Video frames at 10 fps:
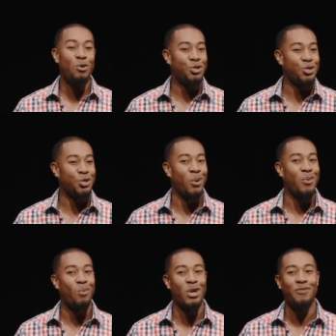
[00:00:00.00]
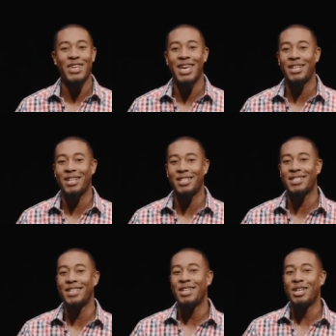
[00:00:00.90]
Motion show, one of
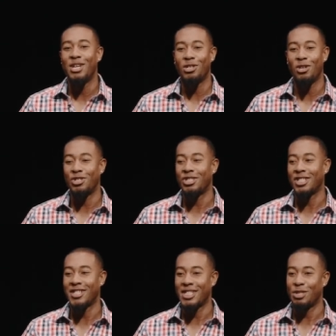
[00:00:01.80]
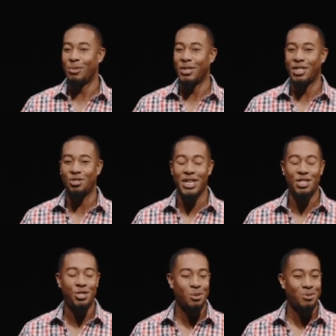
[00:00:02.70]
Canada's largest accessibility
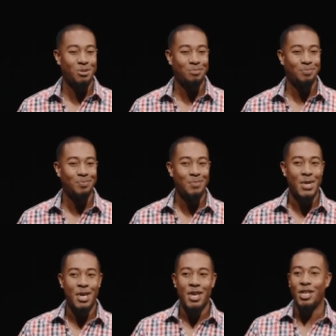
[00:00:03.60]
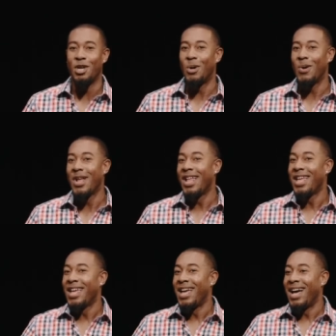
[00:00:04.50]
trade shows. You know,
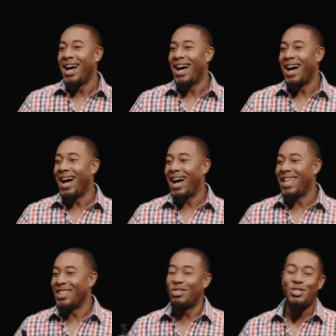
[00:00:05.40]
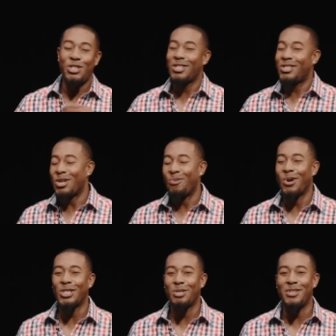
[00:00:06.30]
there's still a ton of
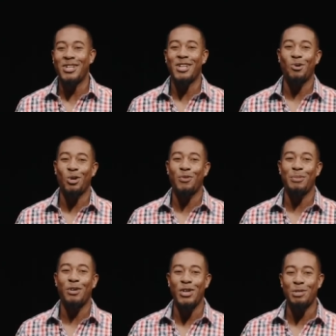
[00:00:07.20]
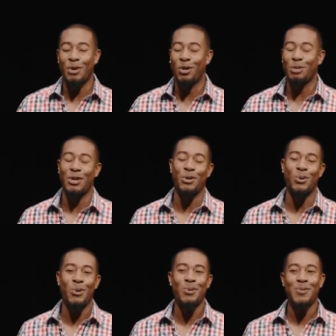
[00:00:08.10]
work to be done in order for me to reach my ultimate
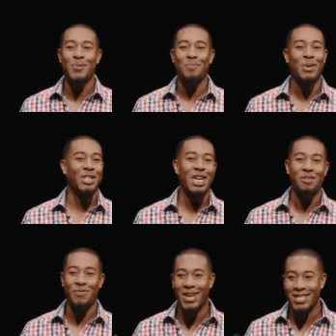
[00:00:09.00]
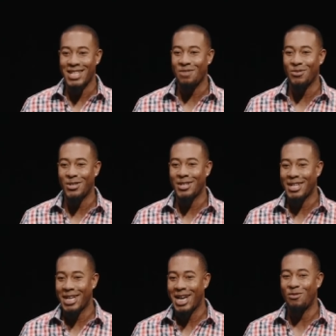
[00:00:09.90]
goal, but life has
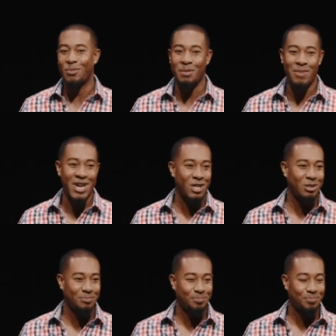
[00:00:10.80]
never, ever been better.